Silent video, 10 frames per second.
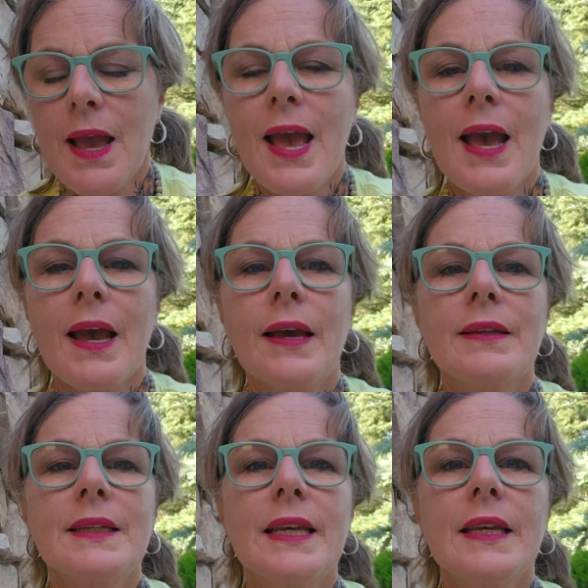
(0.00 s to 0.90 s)

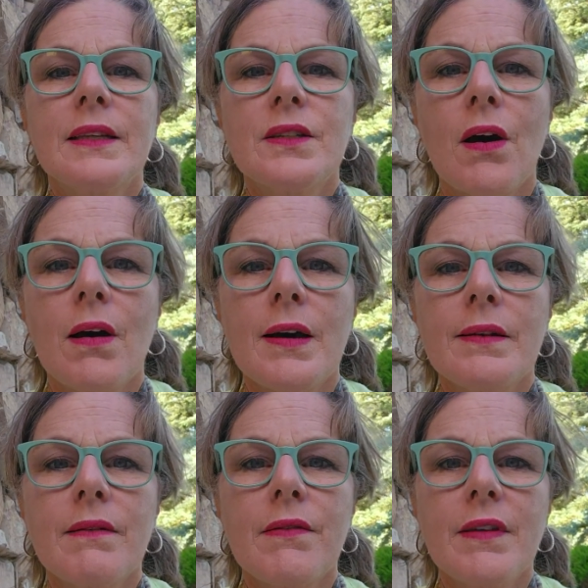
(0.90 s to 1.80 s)
And he taught
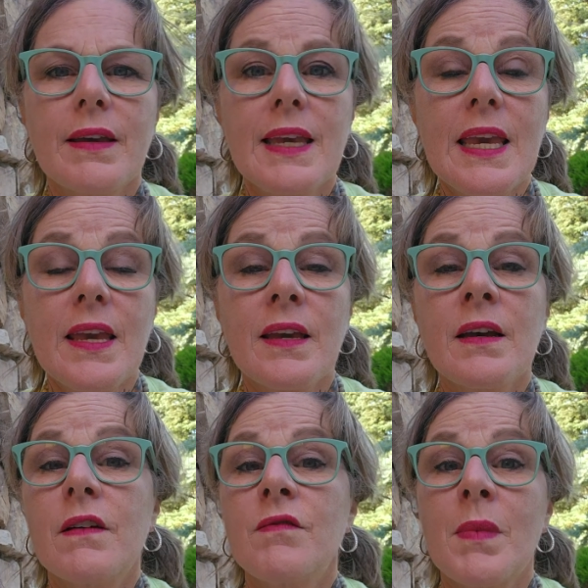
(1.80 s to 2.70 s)
the king
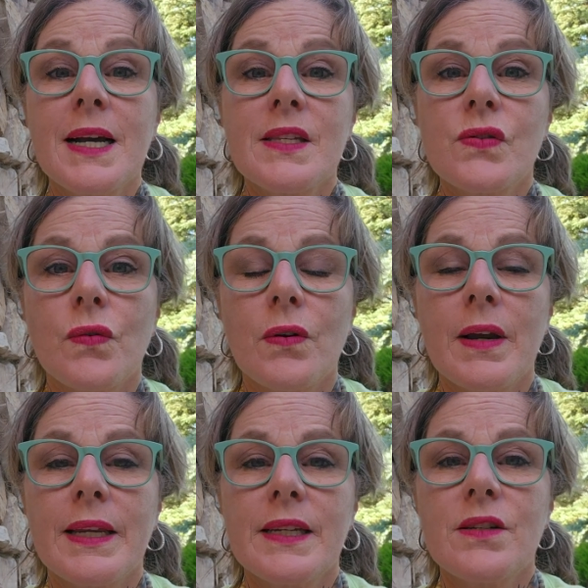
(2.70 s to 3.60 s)
of Mysore,
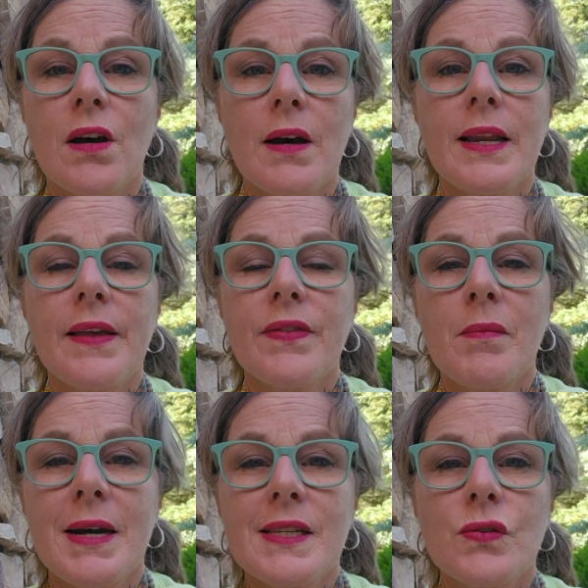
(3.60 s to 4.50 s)
and he taught at the
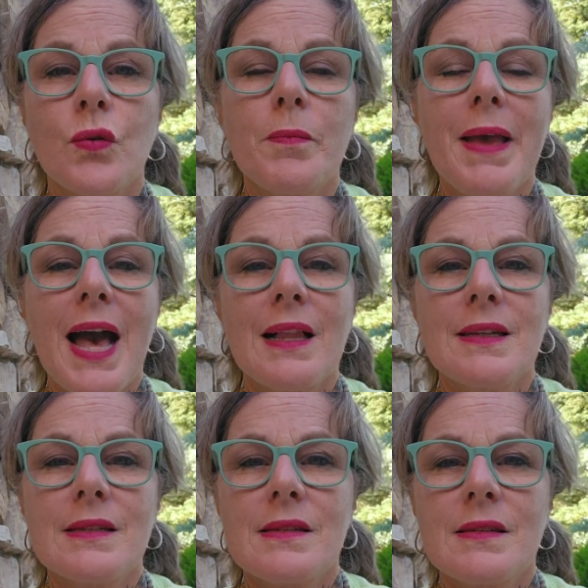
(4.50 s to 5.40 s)
Mysore
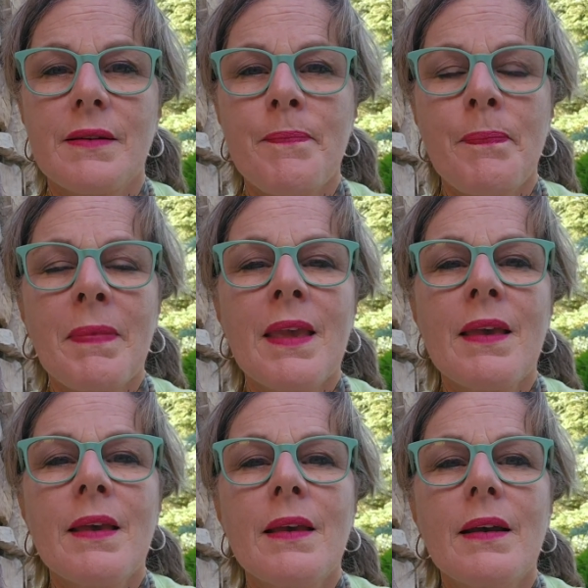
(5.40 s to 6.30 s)
Palace.
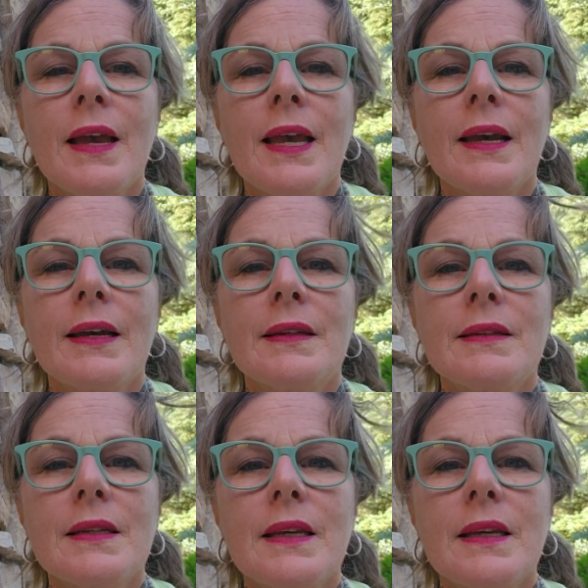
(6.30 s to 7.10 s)
And